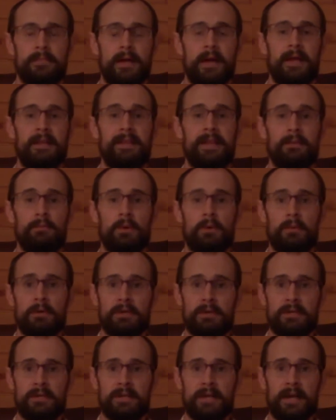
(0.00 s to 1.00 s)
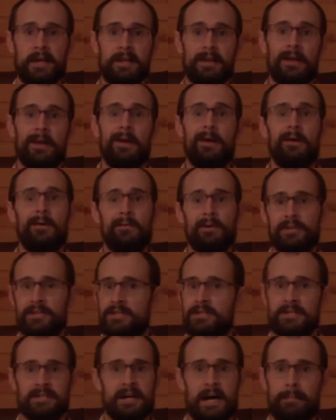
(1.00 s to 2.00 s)
And then what do we do at the end? We
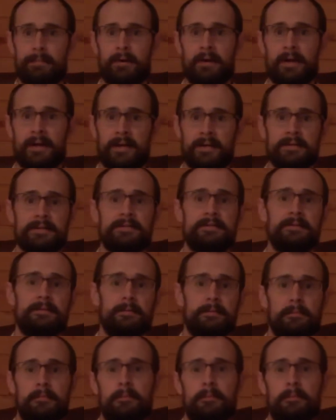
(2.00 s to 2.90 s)
just clap our hands.